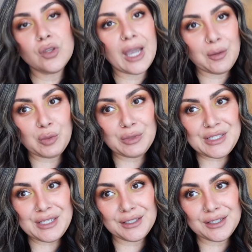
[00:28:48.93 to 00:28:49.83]
I'm
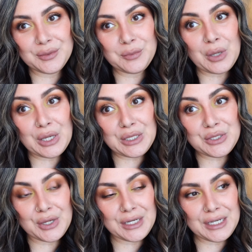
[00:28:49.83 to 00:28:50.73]
almost done potty
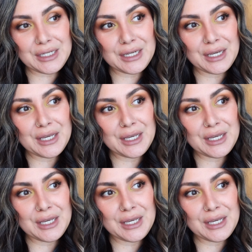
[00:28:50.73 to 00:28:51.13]
training.